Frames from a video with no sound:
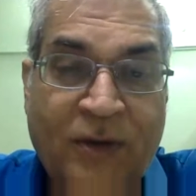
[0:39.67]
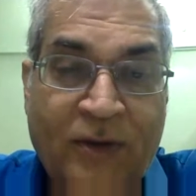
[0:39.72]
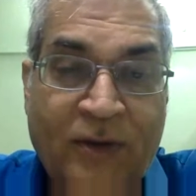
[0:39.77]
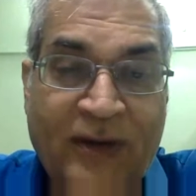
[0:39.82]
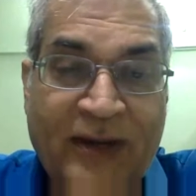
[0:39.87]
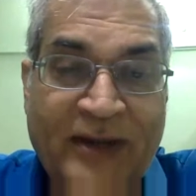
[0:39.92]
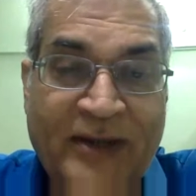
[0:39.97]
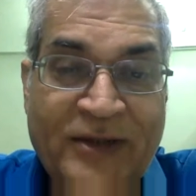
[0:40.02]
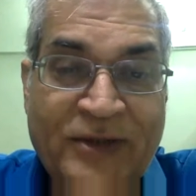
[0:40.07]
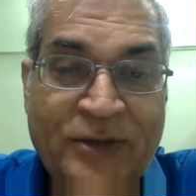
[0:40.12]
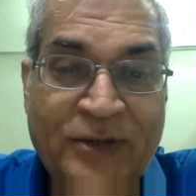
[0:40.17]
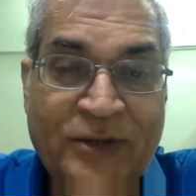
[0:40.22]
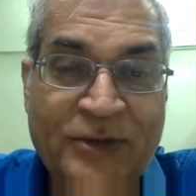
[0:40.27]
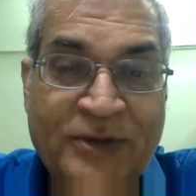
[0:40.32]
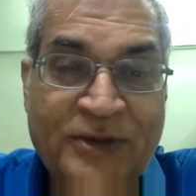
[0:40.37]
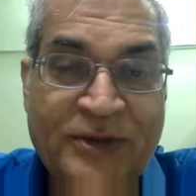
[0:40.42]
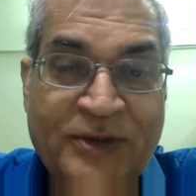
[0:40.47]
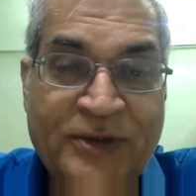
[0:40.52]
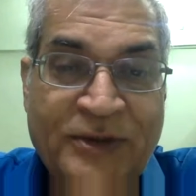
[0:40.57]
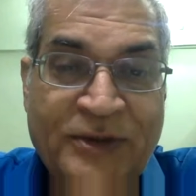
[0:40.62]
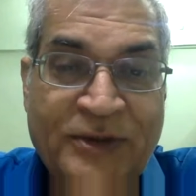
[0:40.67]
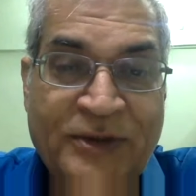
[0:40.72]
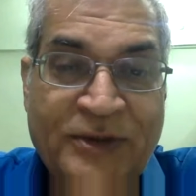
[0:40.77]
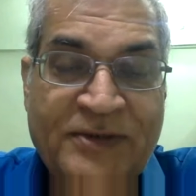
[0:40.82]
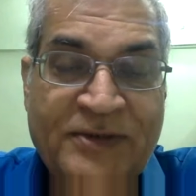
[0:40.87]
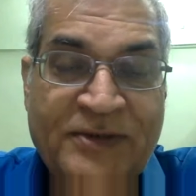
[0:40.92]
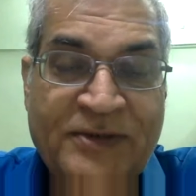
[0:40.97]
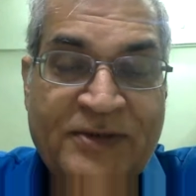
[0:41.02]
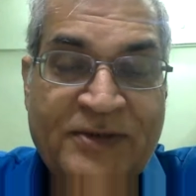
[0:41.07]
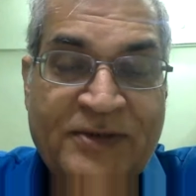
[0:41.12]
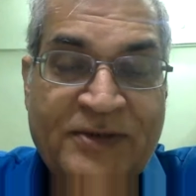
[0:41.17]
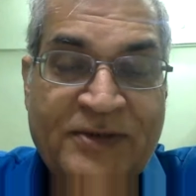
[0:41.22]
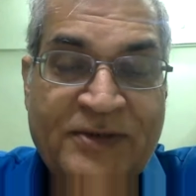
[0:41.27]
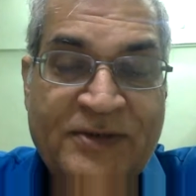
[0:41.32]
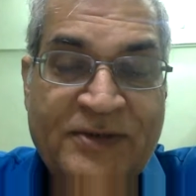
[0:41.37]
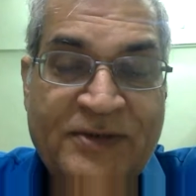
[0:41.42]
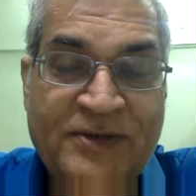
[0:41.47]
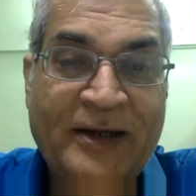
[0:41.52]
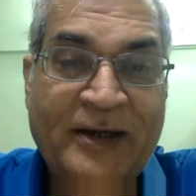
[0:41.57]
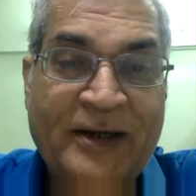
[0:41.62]
online solutions for
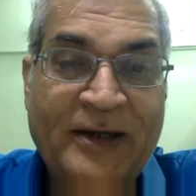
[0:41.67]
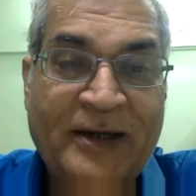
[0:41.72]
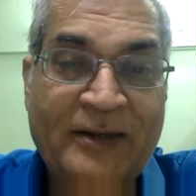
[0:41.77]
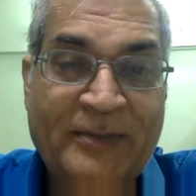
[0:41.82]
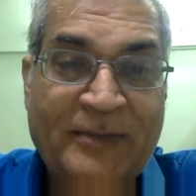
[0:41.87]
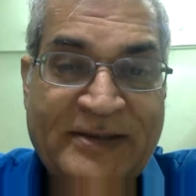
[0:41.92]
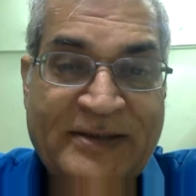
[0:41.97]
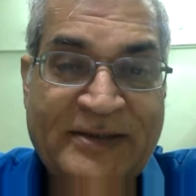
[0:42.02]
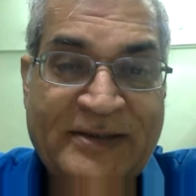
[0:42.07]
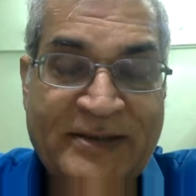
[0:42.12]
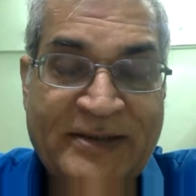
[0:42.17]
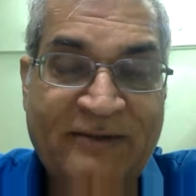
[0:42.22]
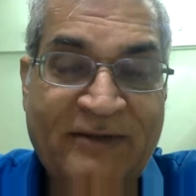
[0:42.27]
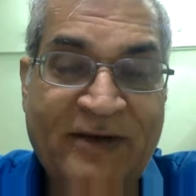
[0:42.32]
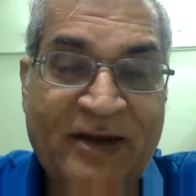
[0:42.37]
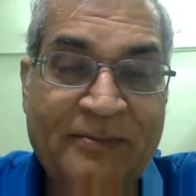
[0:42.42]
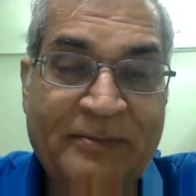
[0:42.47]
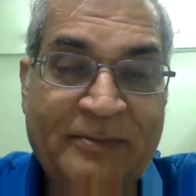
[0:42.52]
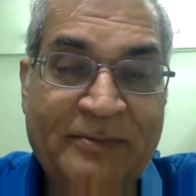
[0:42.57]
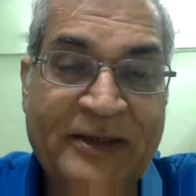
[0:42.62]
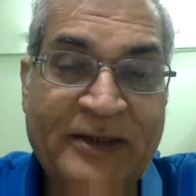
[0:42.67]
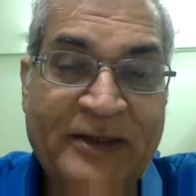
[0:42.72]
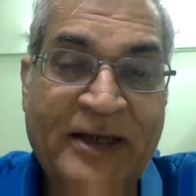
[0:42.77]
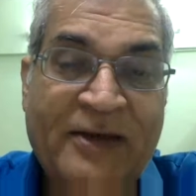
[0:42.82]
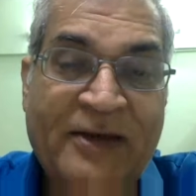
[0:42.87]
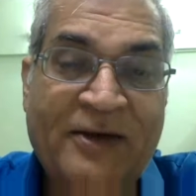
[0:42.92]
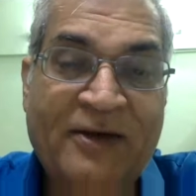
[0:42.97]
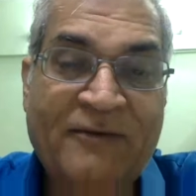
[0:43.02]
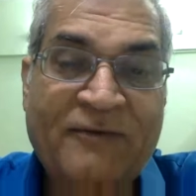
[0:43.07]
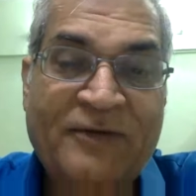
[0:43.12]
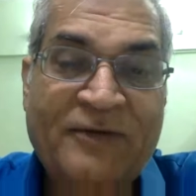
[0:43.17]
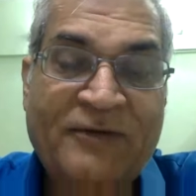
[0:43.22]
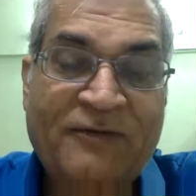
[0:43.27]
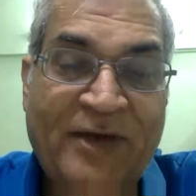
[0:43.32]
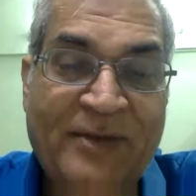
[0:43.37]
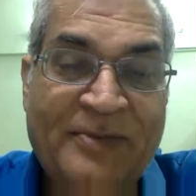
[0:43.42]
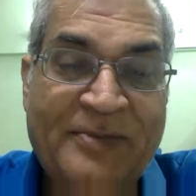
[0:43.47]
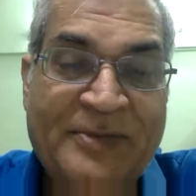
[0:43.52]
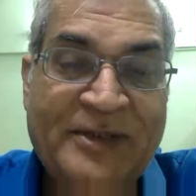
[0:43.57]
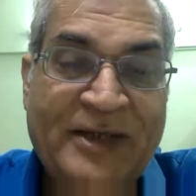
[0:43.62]
marketing, business development with
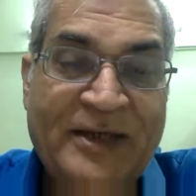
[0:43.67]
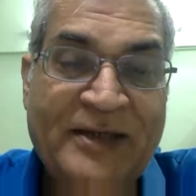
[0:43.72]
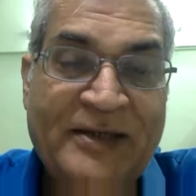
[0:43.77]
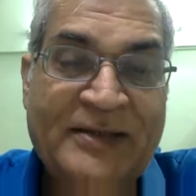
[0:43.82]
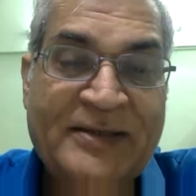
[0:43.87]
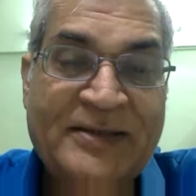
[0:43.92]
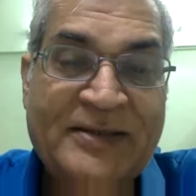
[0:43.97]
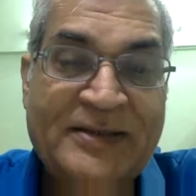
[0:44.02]
websites,